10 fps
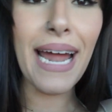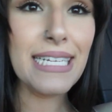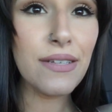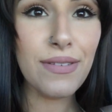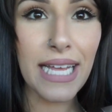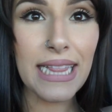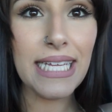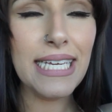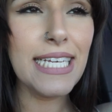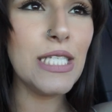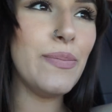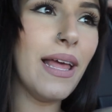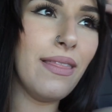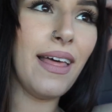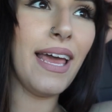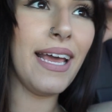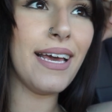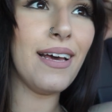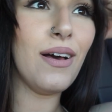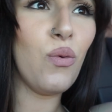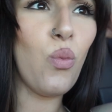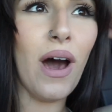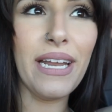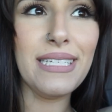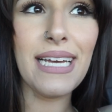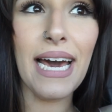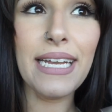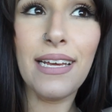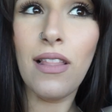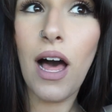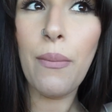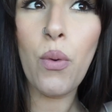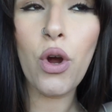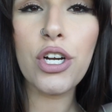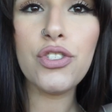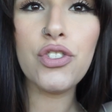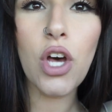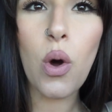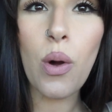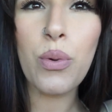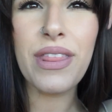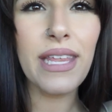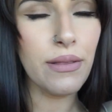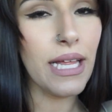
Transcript: as of lately, he's been like wanting Daddy a lot more. So we think